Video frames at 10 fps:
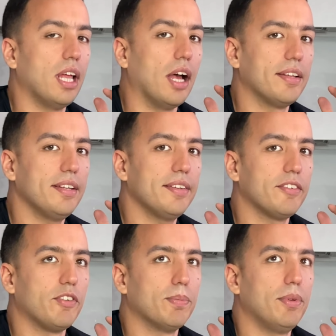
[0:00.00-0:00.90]
notice
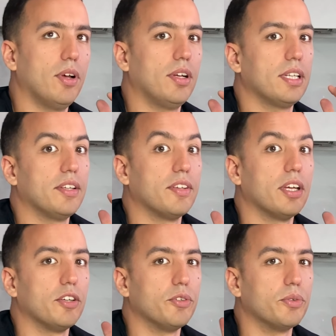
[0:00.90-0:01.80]
if your plant is
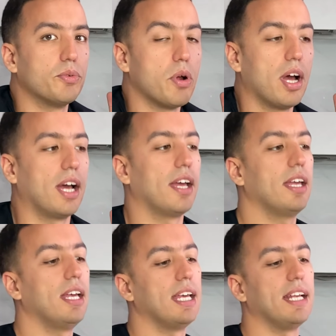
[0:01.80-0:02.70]
dry,
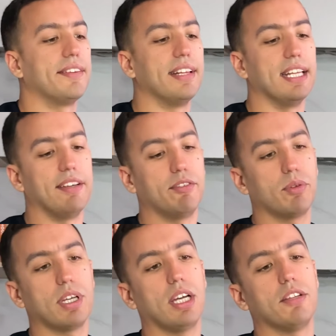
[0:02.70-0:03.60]
its leaves will
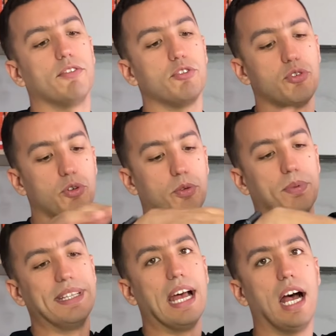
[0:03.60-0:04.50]
kind of
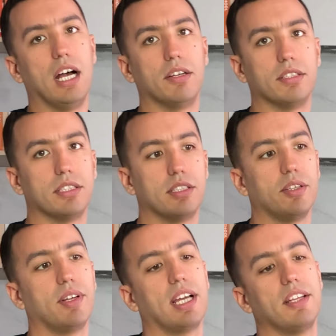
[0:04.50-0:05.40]
droop down.
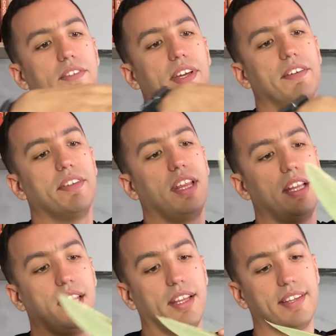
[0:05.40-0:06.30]
You'll kind of have
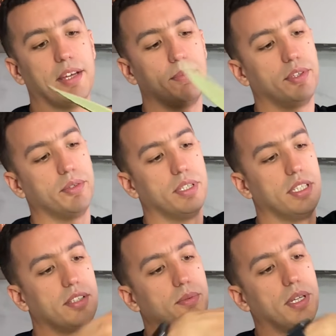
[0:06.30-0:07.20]
this happen to
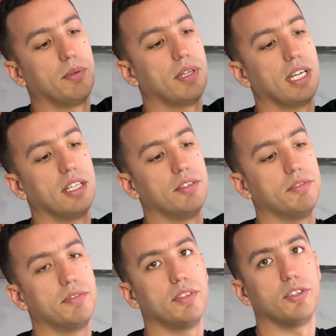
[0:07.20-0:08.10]
it, where it will kind of
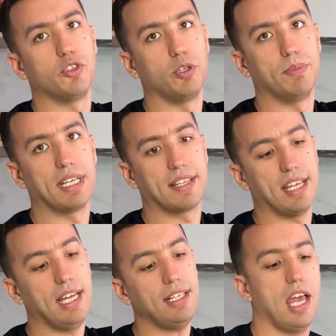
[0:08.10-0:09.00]
droop like
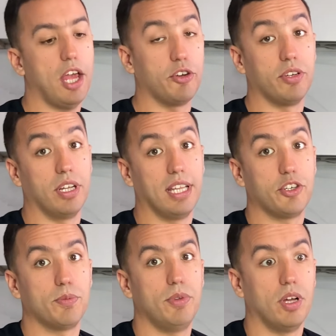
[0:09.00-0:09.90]
that, and you know that
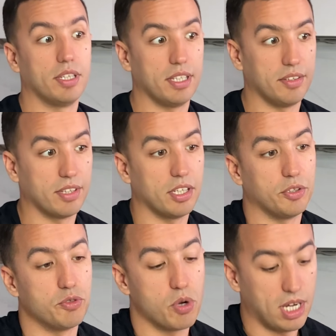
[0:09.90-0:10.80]
your plant is
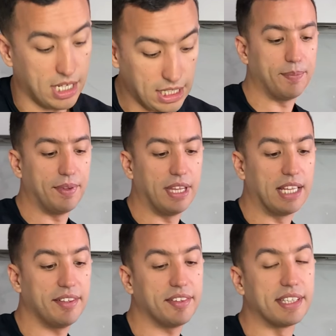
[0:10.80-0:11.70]
dry.
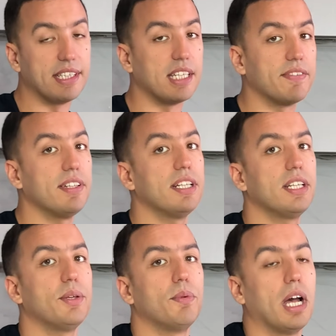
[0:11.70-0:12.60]
This is
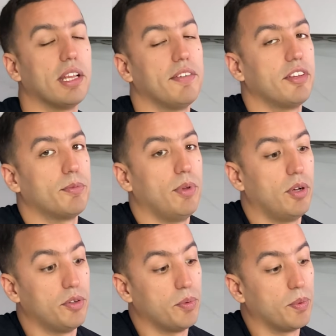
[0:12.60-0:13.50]
definitely one of those
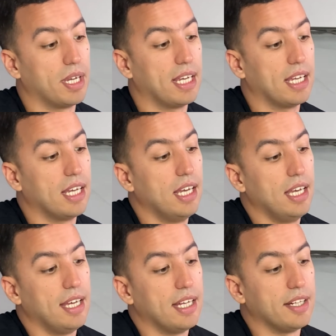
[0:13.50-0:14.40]
plants where
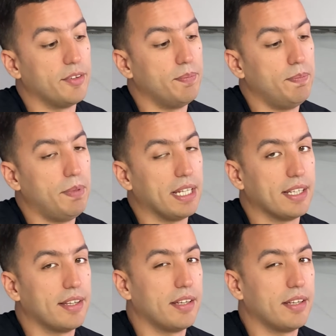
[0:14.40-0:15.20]
it's better